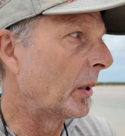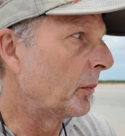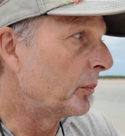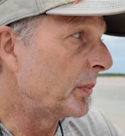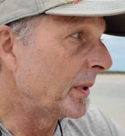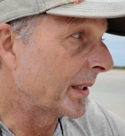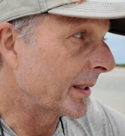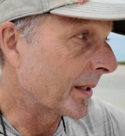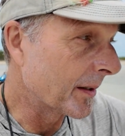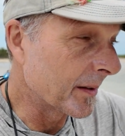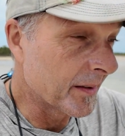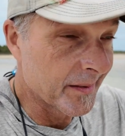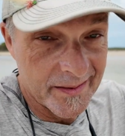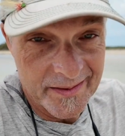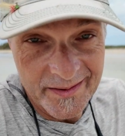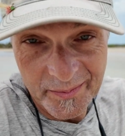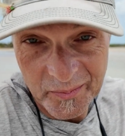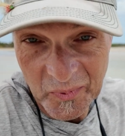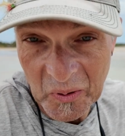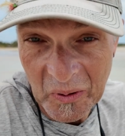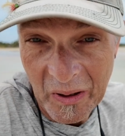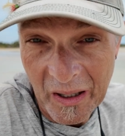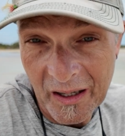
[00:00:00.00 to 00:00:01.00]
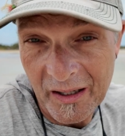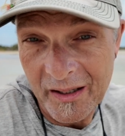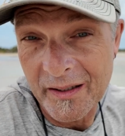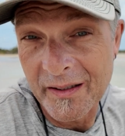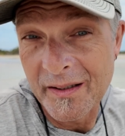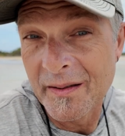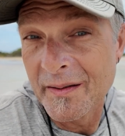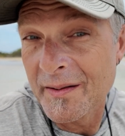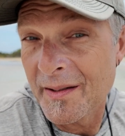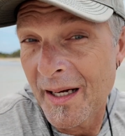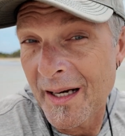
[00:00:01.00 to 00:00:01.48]
because
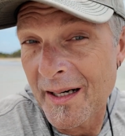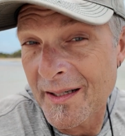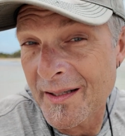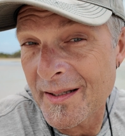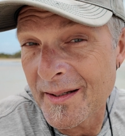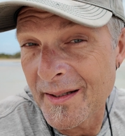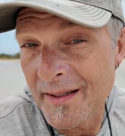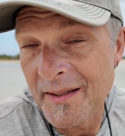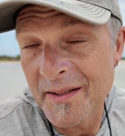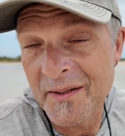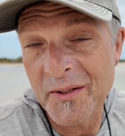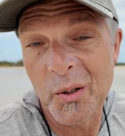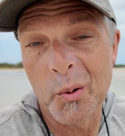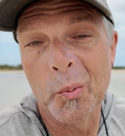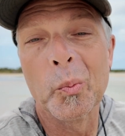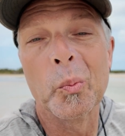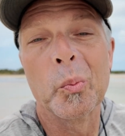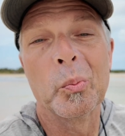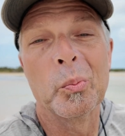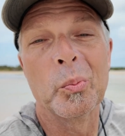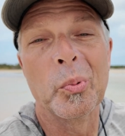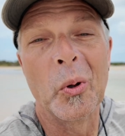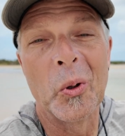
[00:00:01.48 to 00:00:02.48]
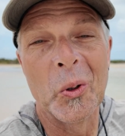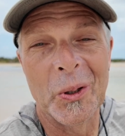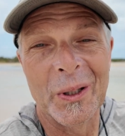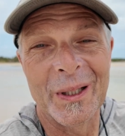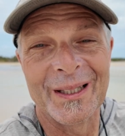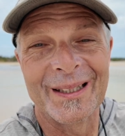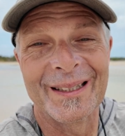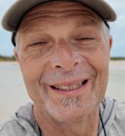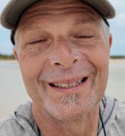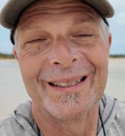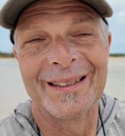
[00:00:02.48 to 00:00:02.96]
mojaras actually
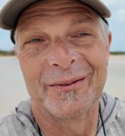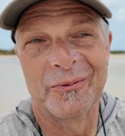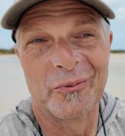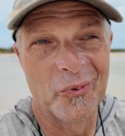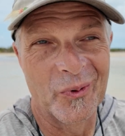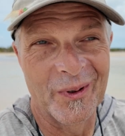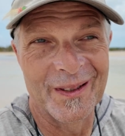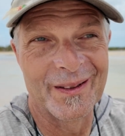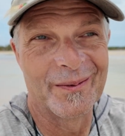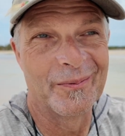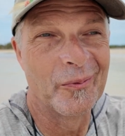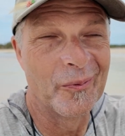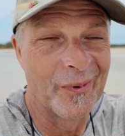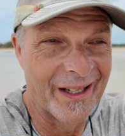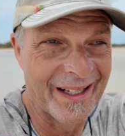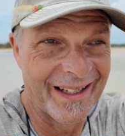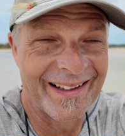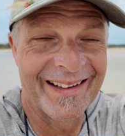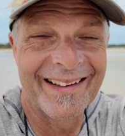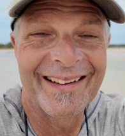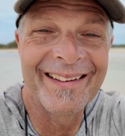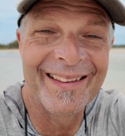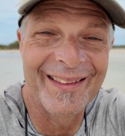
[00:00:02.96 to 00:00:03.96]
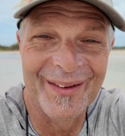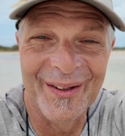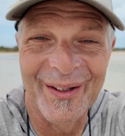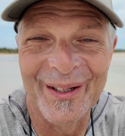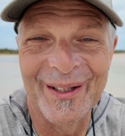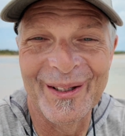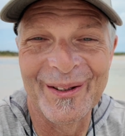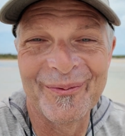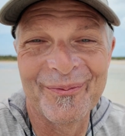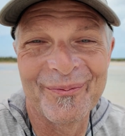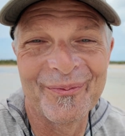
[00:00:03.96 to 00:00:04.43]
support in one way
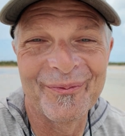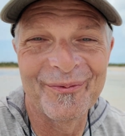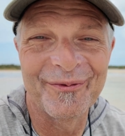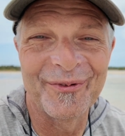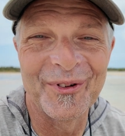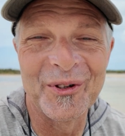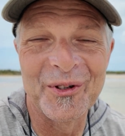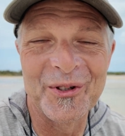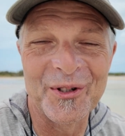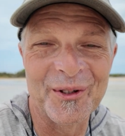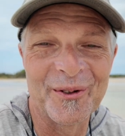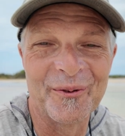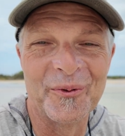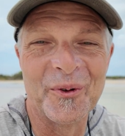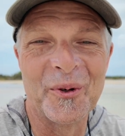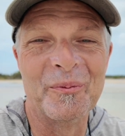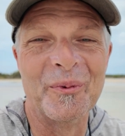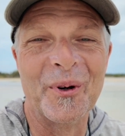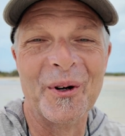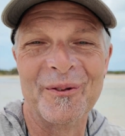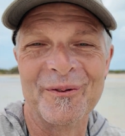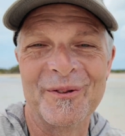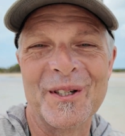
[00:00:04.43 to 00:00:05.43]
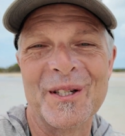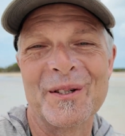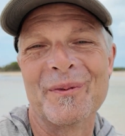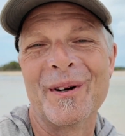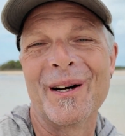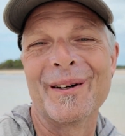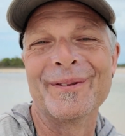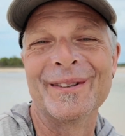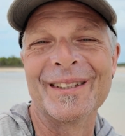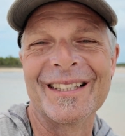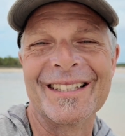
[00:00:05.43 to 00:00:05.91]
the future of the bonefish
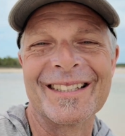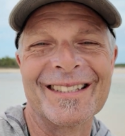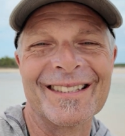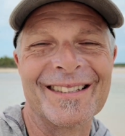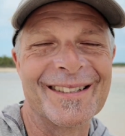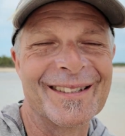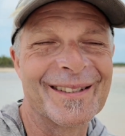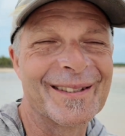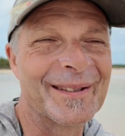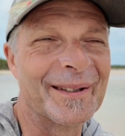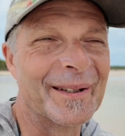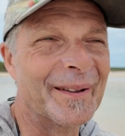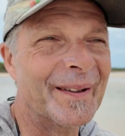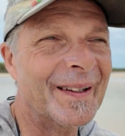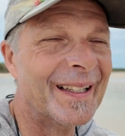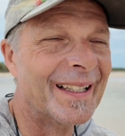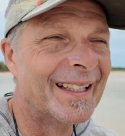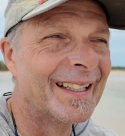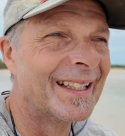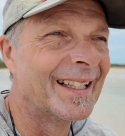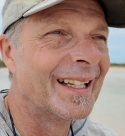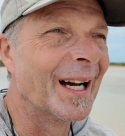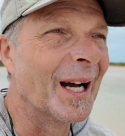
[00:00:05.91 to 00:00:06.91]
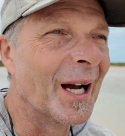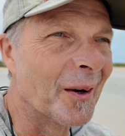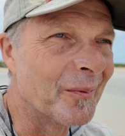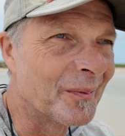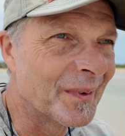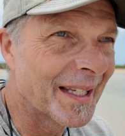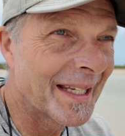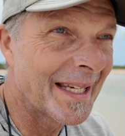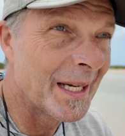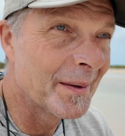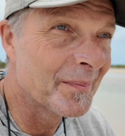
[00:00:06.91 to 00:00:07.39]
populations. So
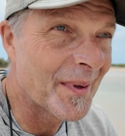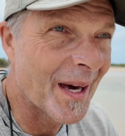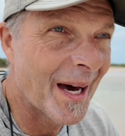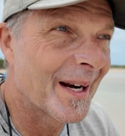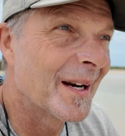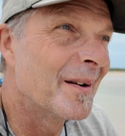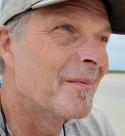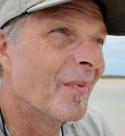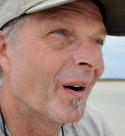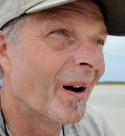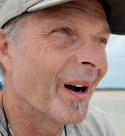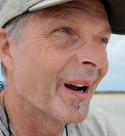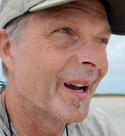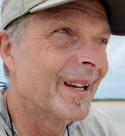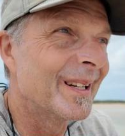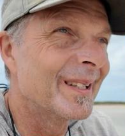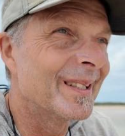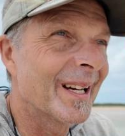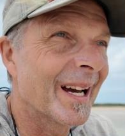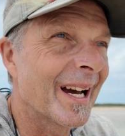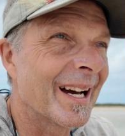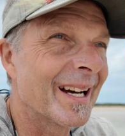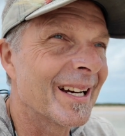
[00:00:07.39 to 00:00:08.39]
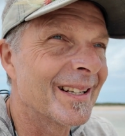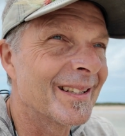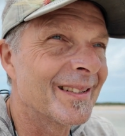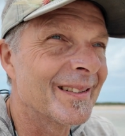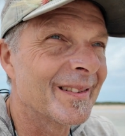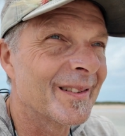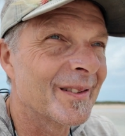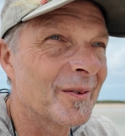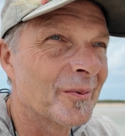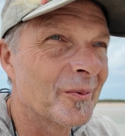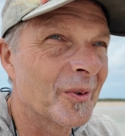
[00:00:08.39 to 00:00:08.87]
keep that in mind
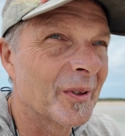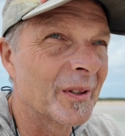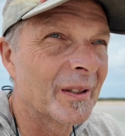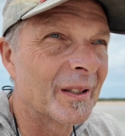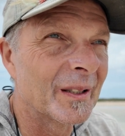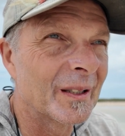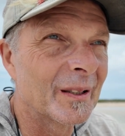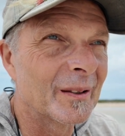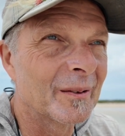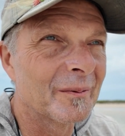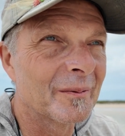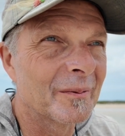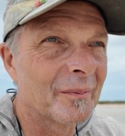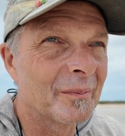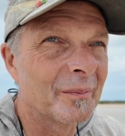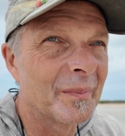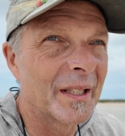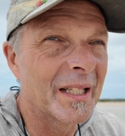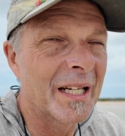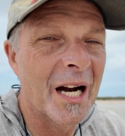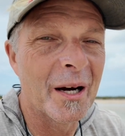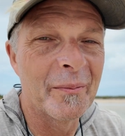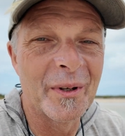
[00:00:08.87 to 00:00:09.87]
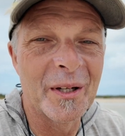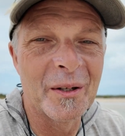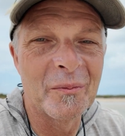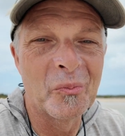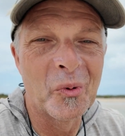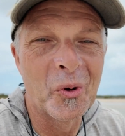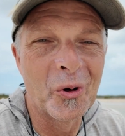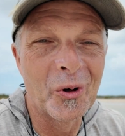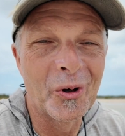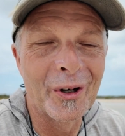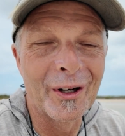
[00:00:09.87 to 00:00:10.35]
as we're becoming
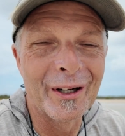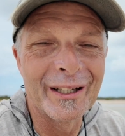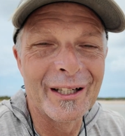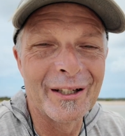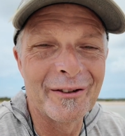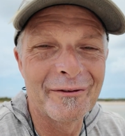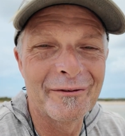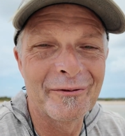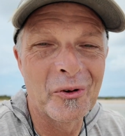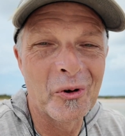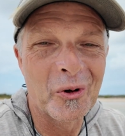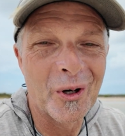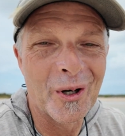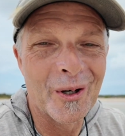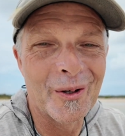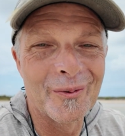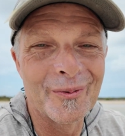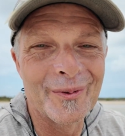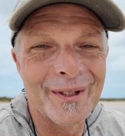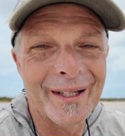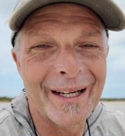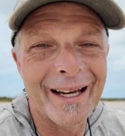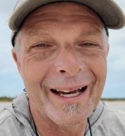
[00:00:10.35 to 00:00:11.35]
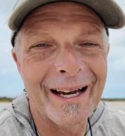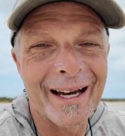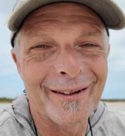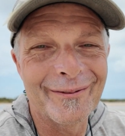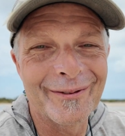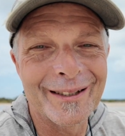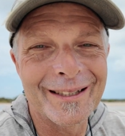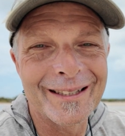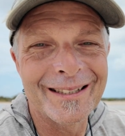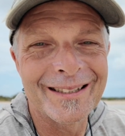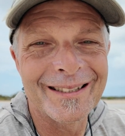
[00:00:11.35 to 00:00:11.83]
more informed
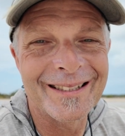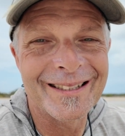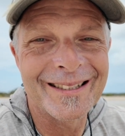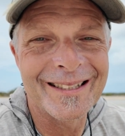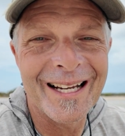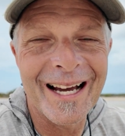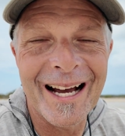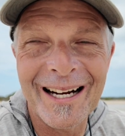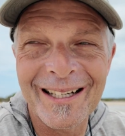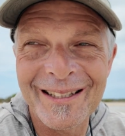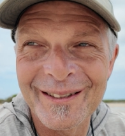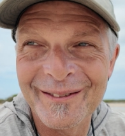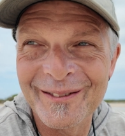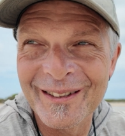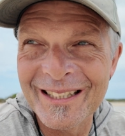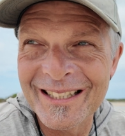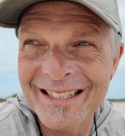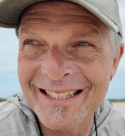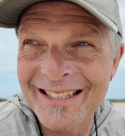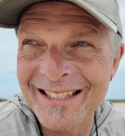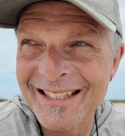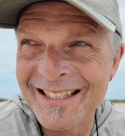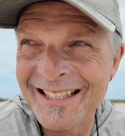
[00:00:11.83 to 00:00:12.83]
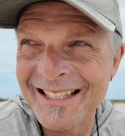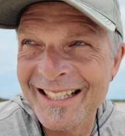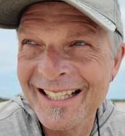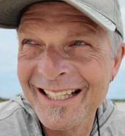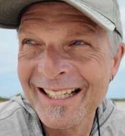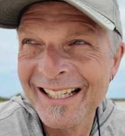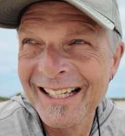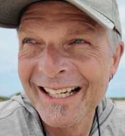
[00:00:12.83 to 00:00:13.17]
advocates and activists